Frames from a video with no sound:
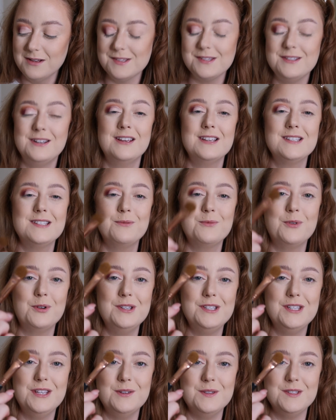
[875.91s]
So next I'm
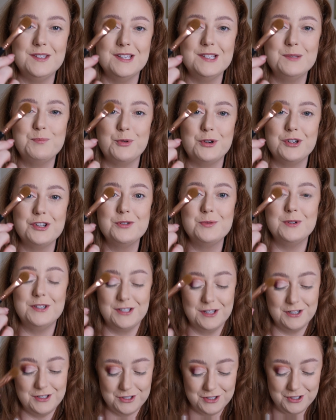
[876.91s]
going to use this brush,
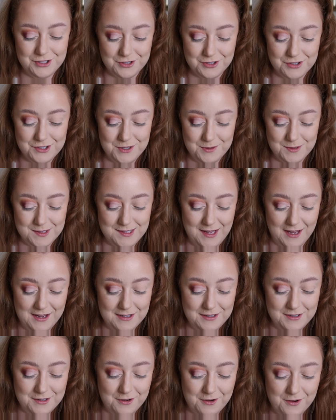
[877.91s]
which I just showed you a
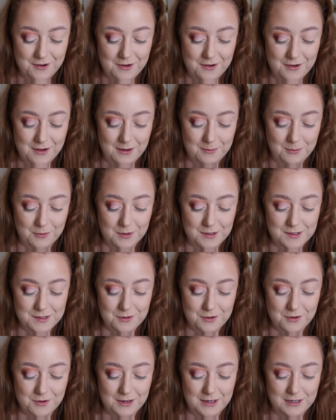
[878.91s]
second ago, and I'm going to
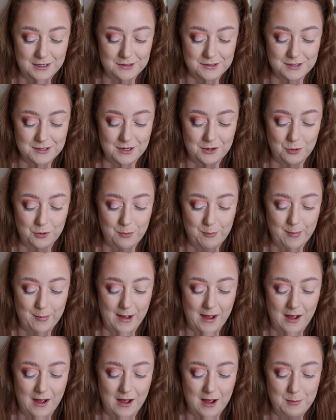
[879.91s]
go into
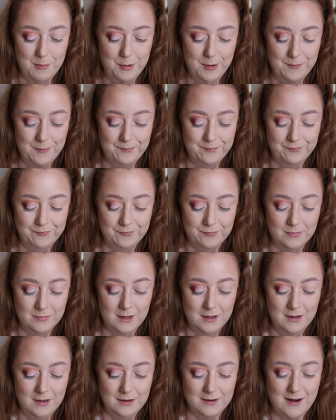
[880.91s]
Barb.
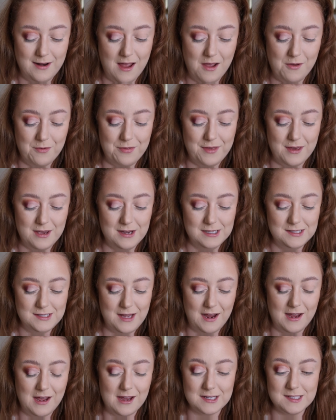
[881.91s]
Now this
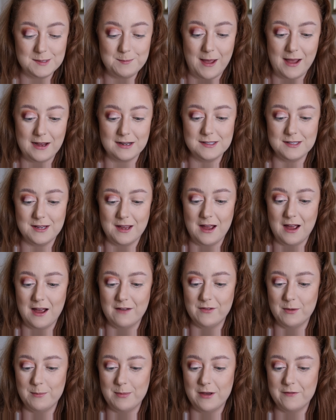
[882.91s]
I expect to
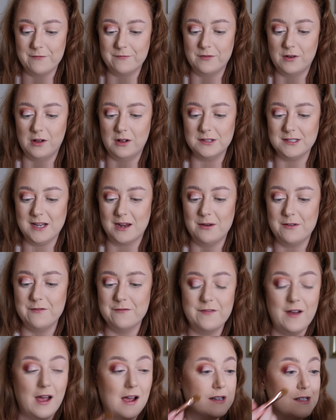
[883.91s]
have a bit of fall down. In
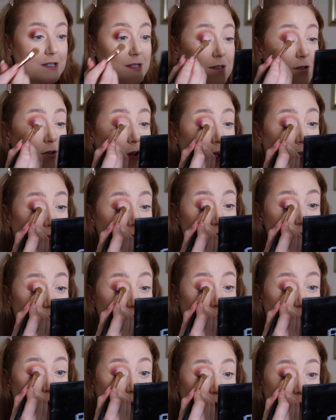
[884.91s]
fact, it's not
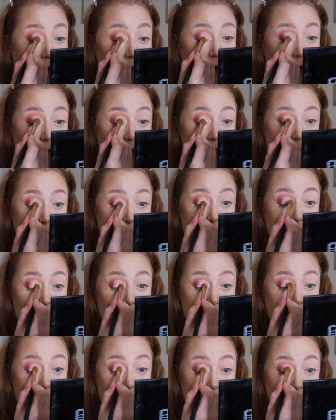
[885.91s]
actually going onto
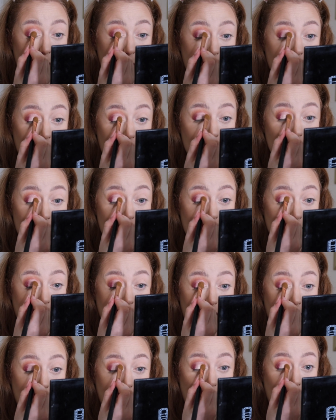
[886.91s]
my brush
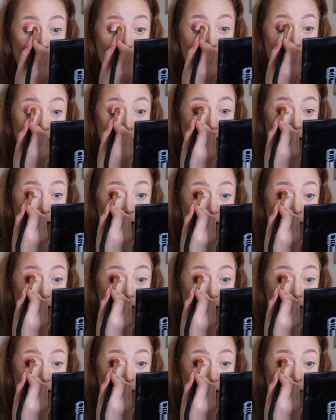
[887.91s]
very well.